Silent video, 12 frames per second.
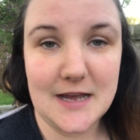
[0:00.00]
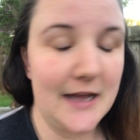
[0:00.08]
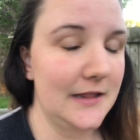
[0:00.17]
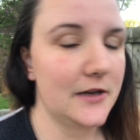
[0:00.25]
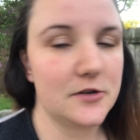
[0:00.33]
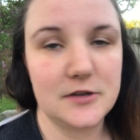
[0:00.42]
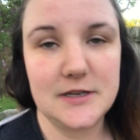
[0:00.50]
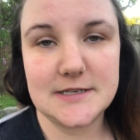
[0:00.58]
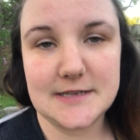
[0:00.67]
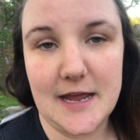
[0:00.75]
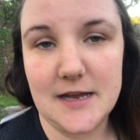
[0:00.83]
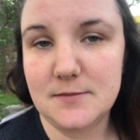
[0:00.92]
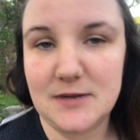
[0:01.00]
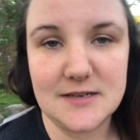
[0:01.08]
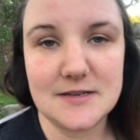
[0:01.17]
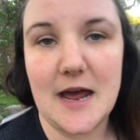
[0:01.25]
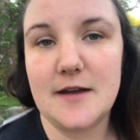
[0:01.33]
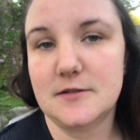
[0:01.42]
I literally scanned a
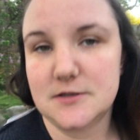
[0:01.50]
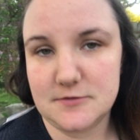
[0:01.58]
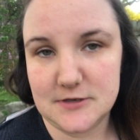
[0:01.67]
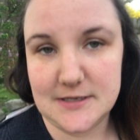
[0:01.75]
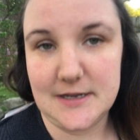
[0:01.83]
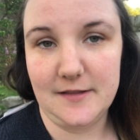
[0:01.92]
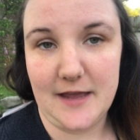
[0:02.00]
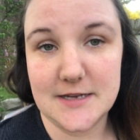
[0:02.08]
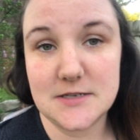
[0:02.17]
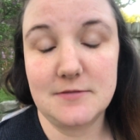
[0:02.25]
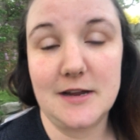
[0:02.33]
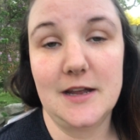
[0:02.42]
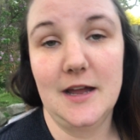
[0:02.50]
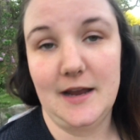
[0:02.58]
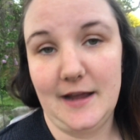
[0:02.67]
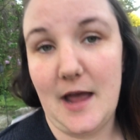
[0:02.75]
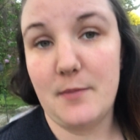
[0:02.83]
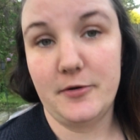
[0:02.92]
McDonald's receipt last week and
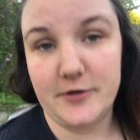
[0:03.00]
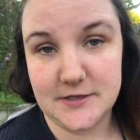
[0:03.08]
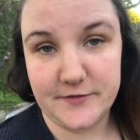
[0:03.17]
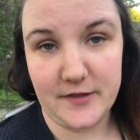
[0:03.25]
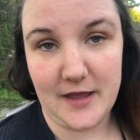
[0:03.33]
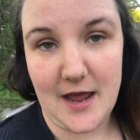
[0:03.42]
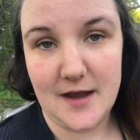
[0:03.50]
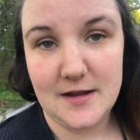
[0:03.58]
I got points for that.